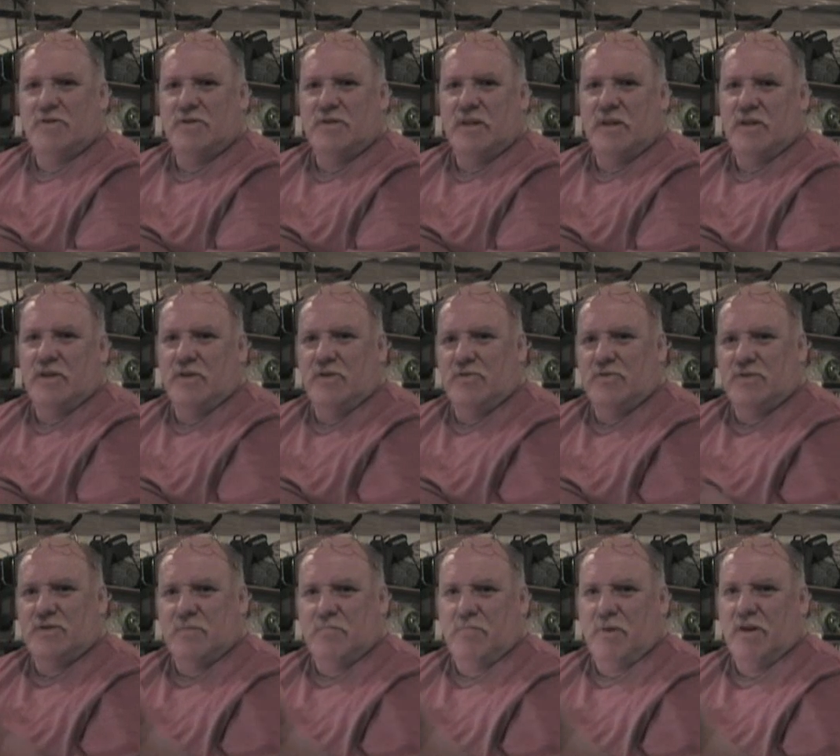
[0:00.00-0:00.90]
That you
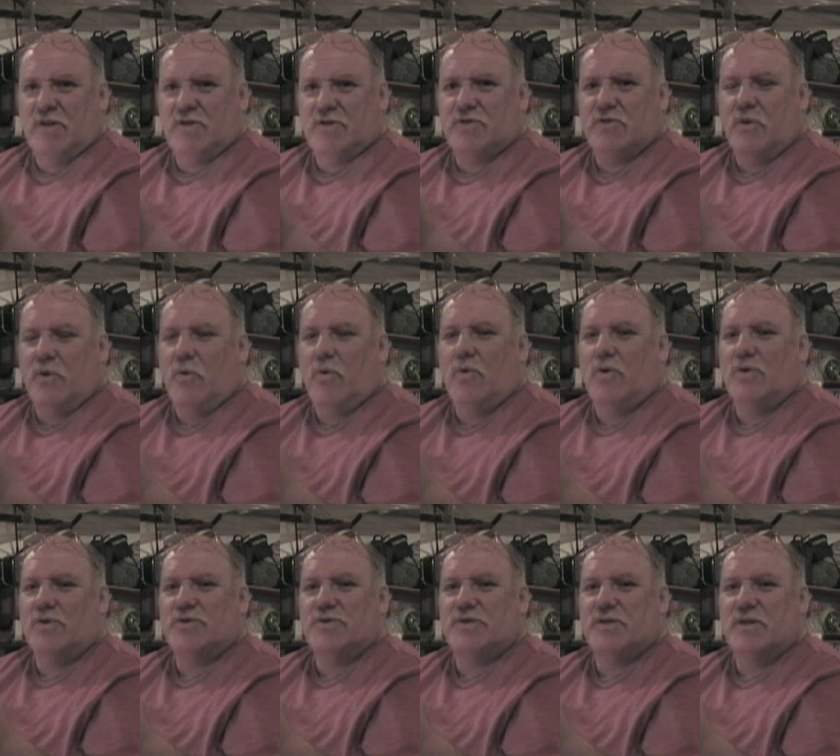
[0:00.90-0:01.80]
used to punch the
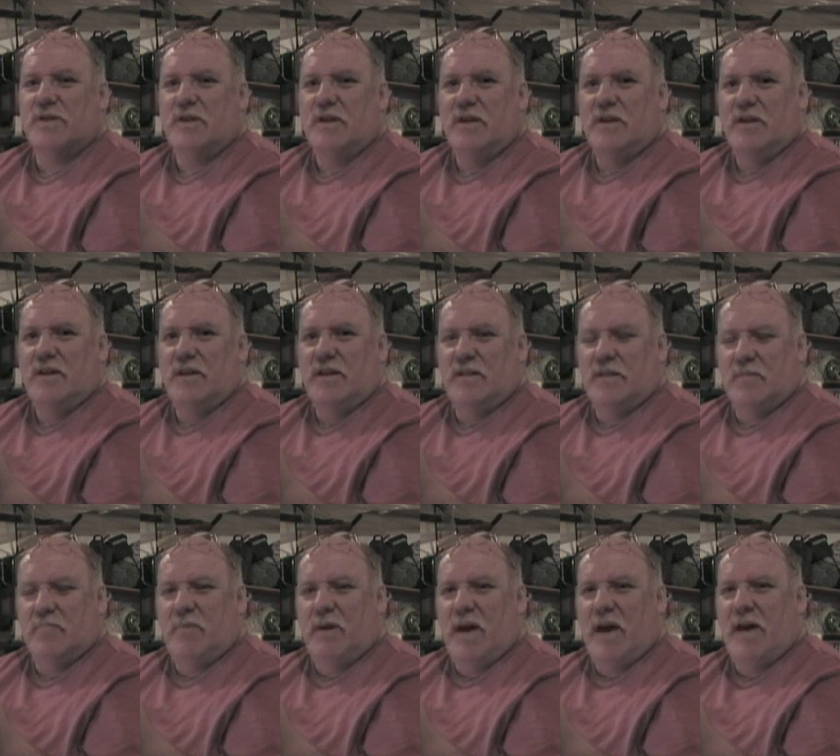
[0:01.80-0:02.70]
holes in the
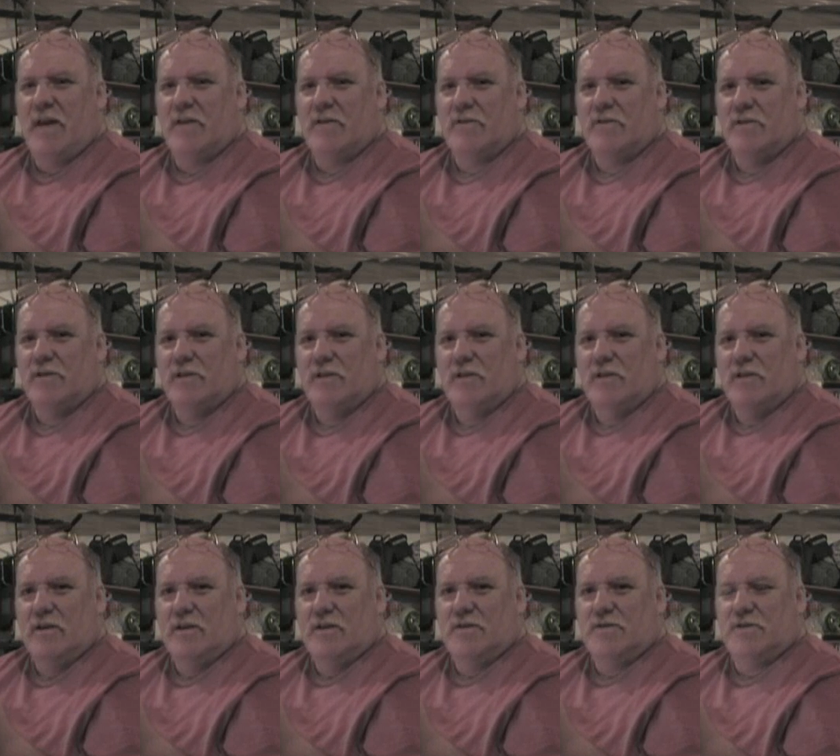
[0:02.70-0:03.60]
panel
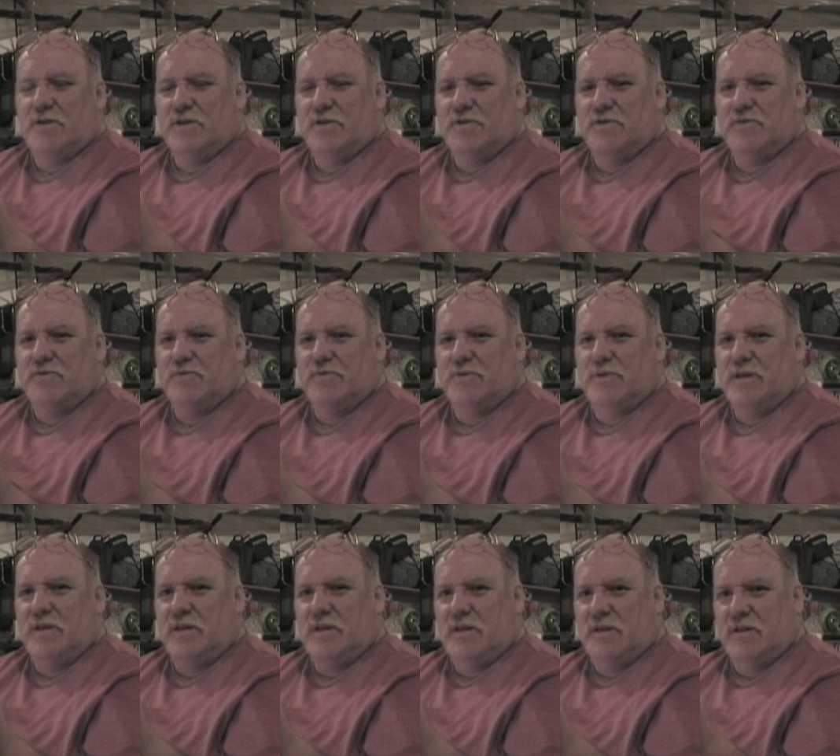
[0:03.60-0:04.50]
to do
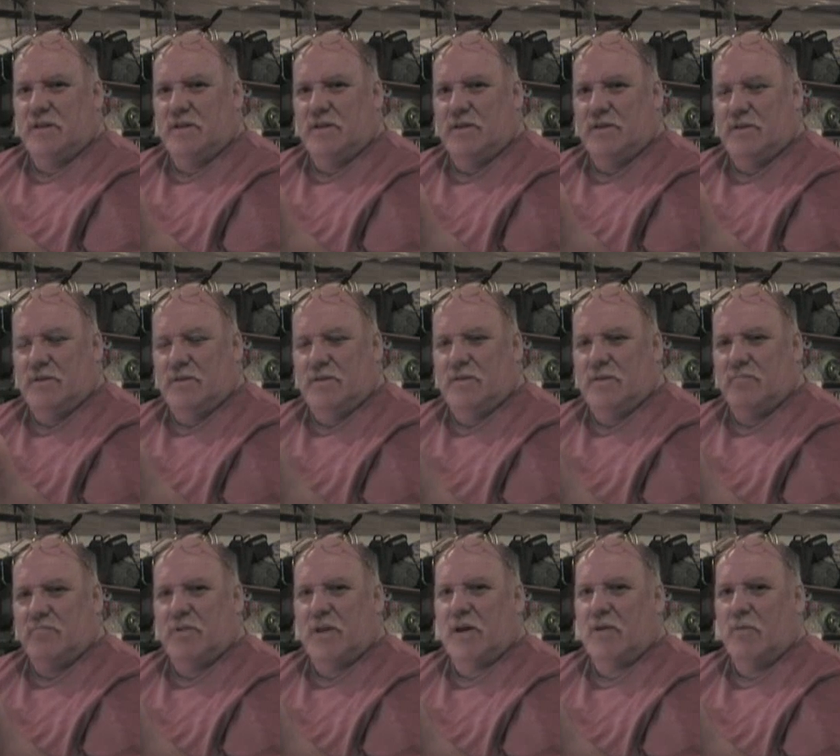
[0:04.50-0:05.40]
the
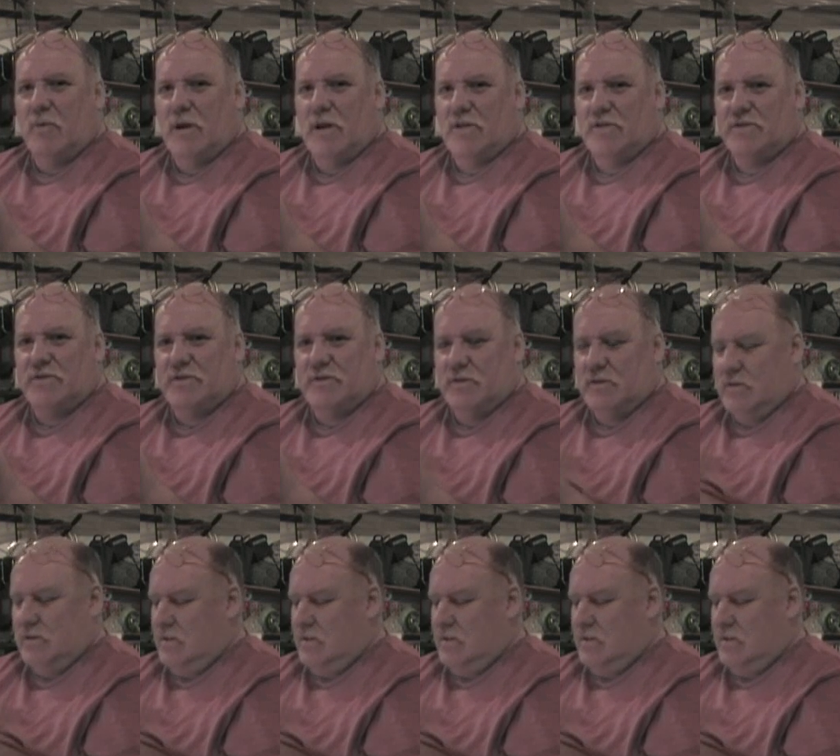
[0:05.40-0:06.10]
plug welds.